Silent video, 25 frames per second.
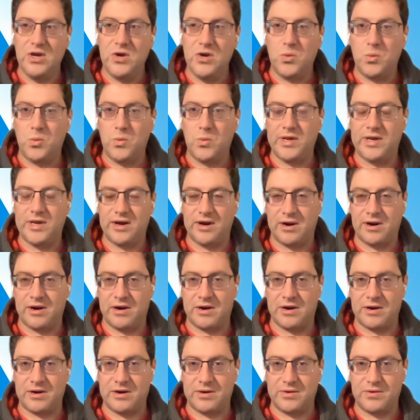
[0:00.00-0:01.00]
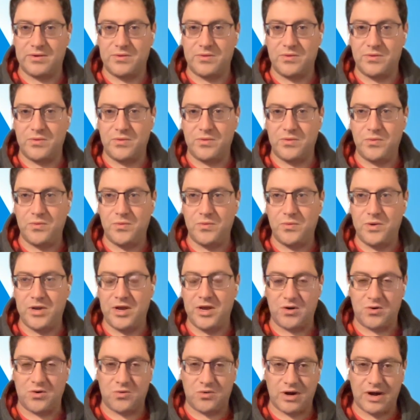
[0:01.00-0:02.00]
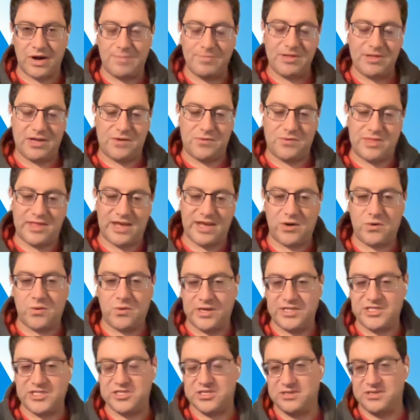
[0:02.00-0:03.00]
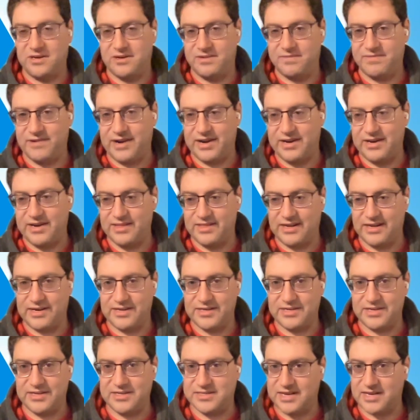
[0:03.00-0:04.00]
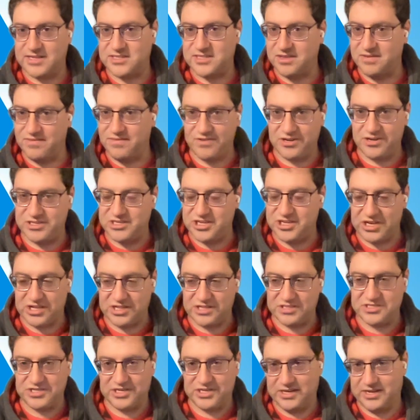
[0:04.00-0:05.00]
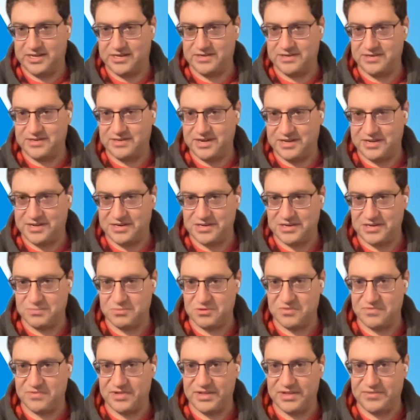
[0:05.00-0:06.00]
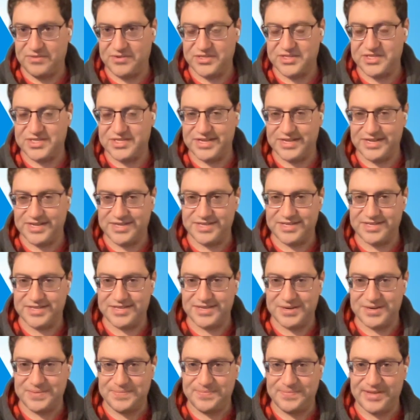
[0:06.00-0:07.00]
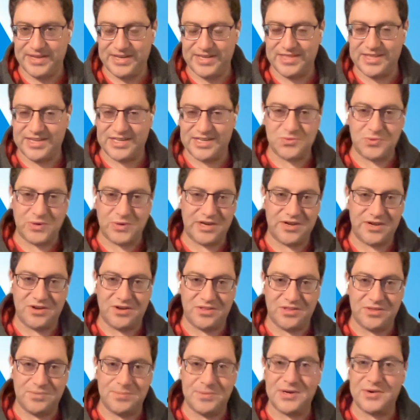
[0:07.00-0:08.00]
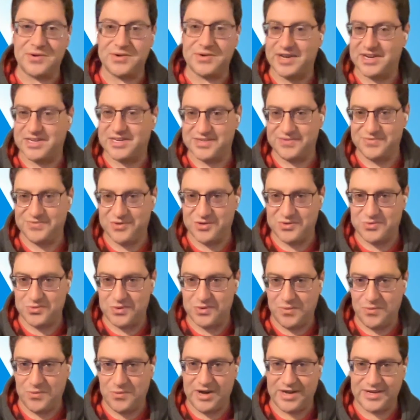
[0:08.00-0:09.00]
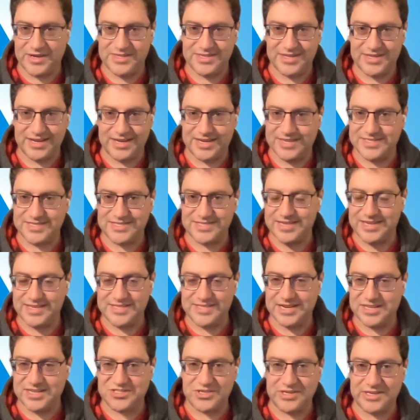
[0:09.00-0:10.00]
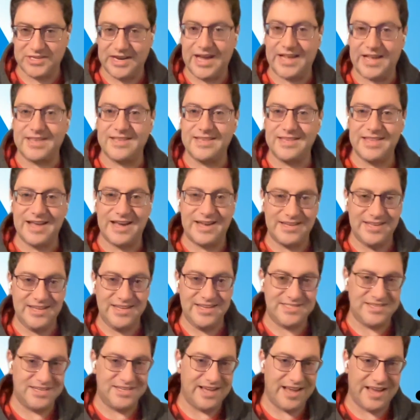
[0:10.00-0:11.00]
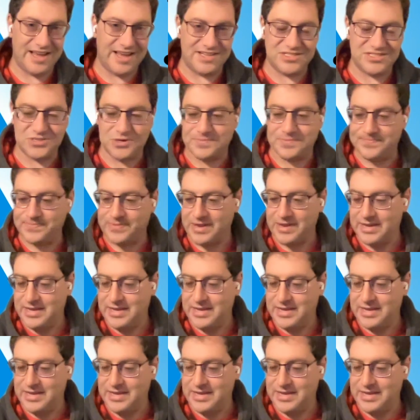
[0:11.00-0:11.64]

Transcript: we are we are grappling with that question and finding that it, it's actually very challenging on on a number of levels and uh, that that's why i call it the paradox of what do i want like it's it's actually not that easy to answer